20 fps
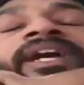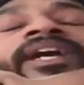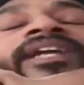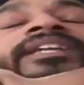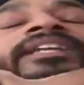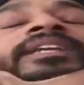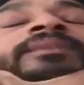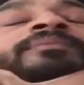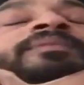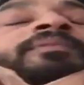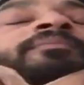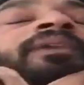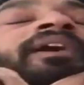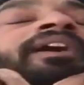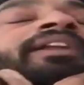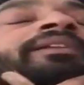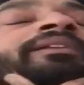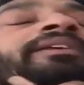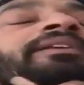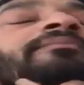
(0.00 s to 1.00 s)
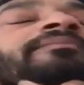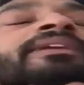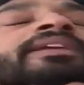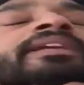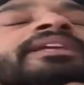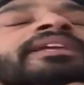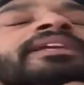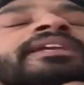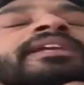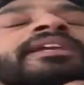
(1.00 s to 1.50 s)
and keep reminding
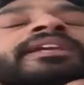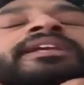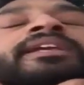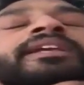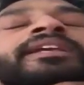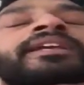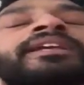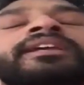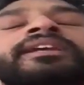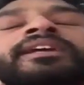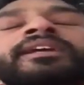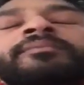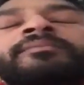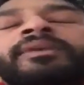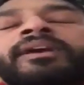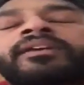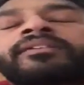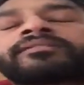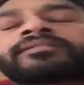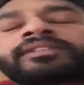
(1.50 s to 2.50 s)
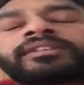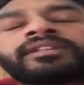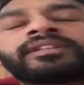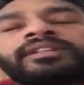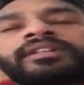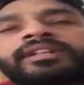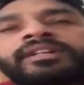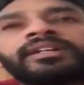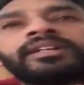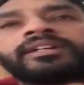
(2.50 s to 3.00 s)
me about
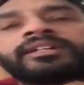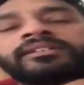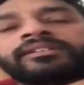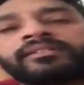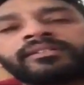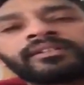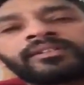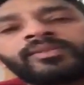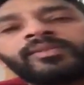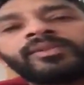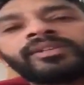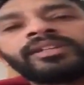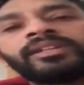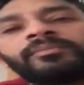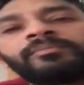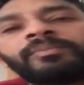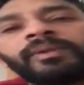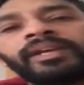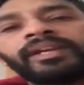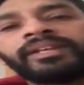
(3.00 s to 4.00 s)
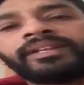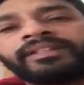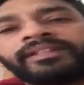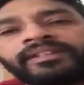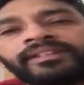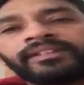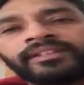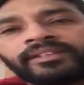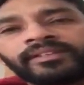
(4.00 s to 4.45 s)
her Google pin.